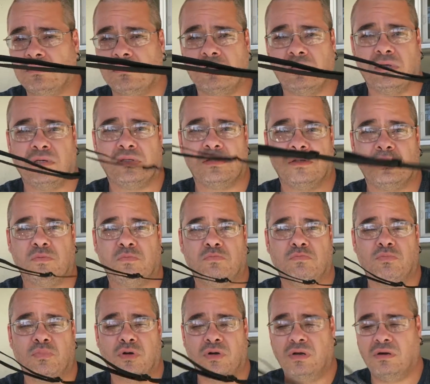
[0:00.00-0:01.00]
so I could just
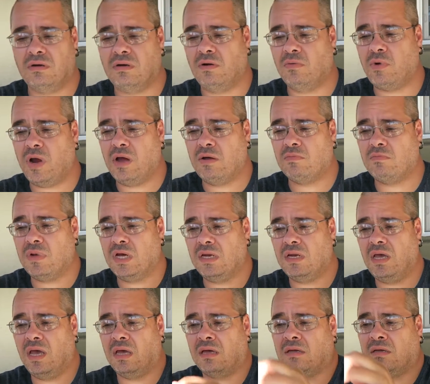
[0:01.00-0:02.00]
put it around my
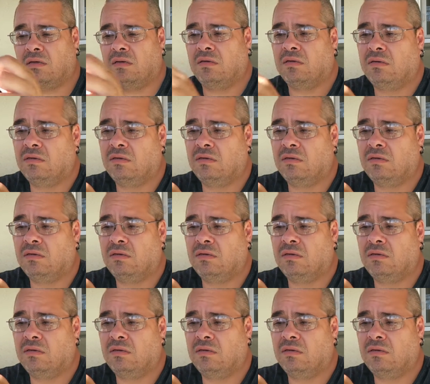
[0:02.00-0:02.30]
neck,